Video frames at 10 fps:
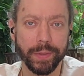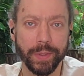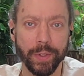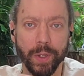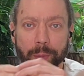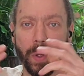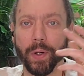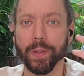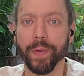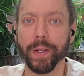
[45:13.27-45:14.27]
You are a
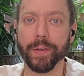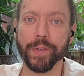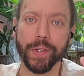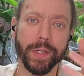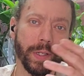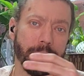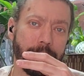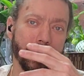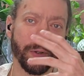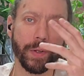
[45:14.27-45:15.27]
ball of energy and
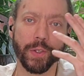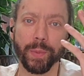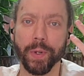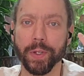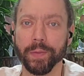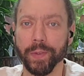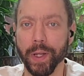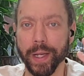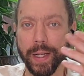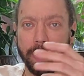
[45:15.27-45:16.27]
you are a spark of
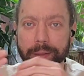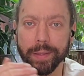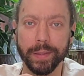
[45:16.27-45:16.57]
light.